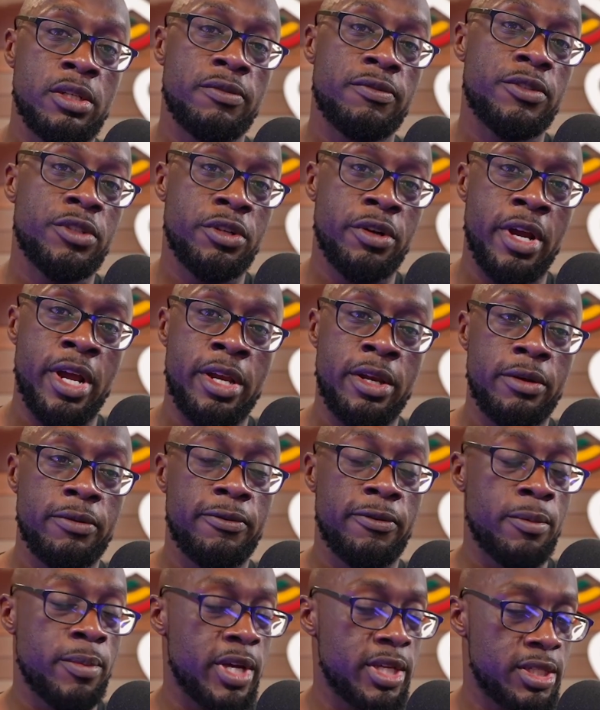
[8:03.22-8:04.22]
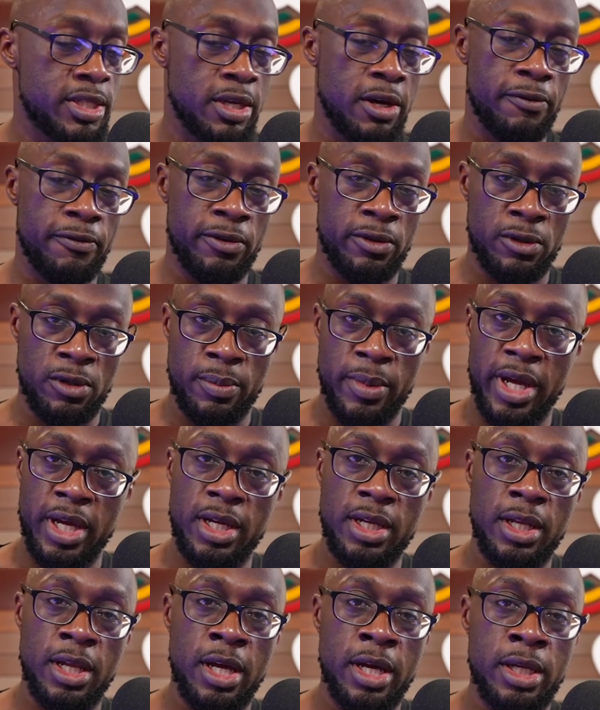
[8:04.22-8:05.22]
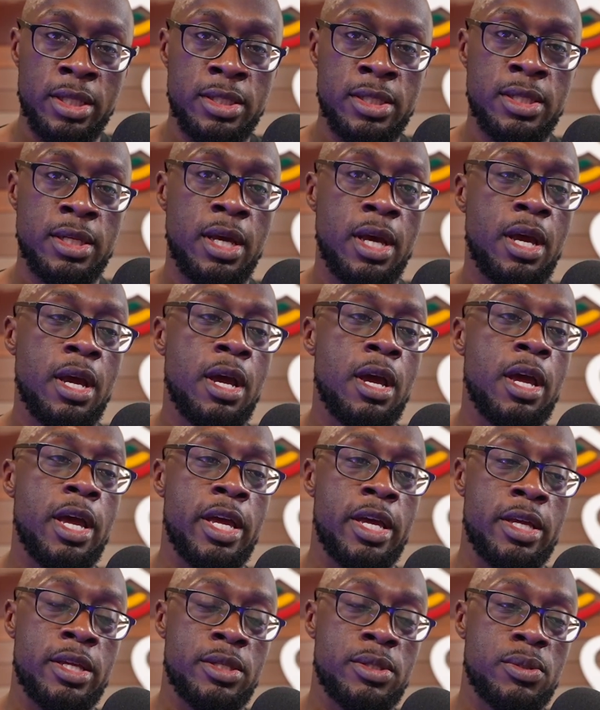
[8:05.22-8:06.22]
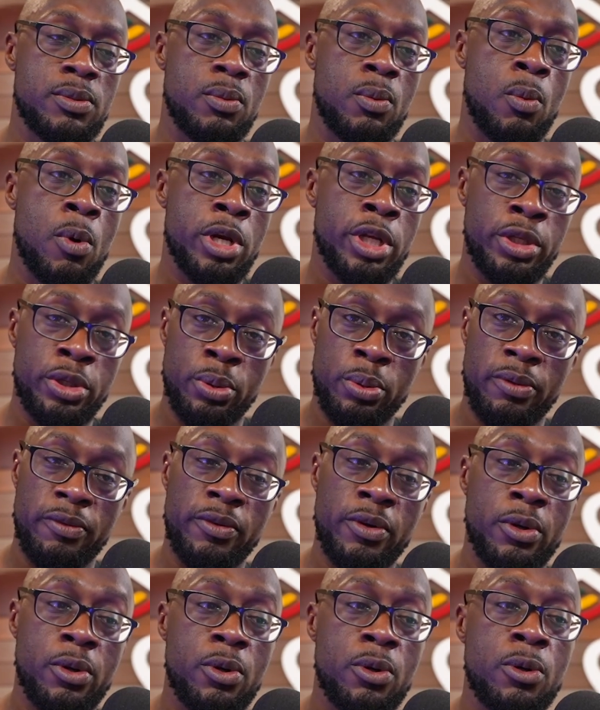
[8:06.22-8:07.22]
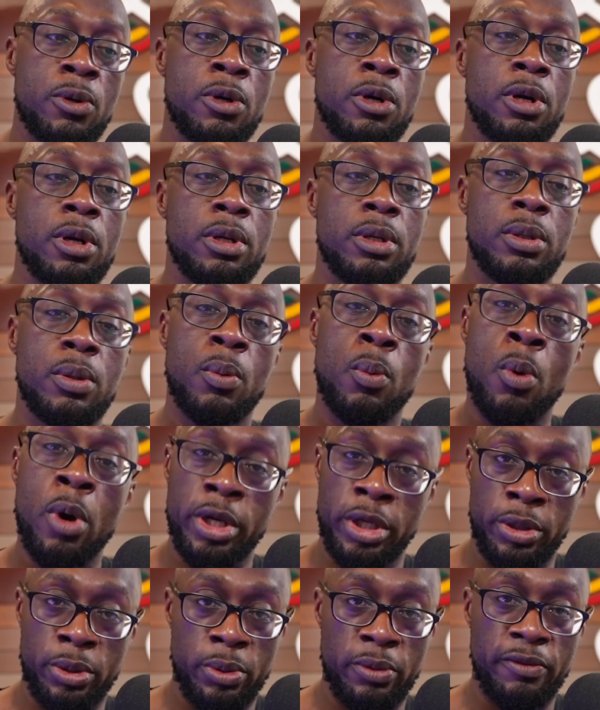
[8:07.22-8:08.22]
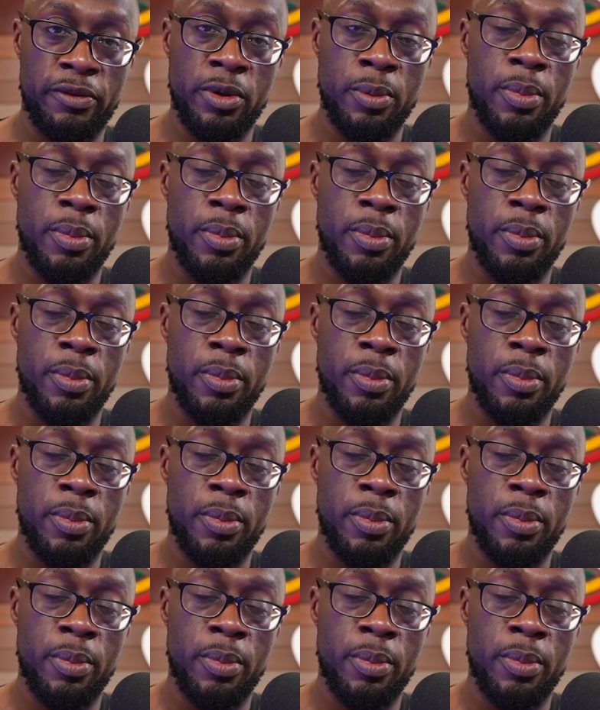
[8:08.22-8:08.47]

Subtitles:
of training for myself and all my clients is, what are you doing with your core? What are you doing with your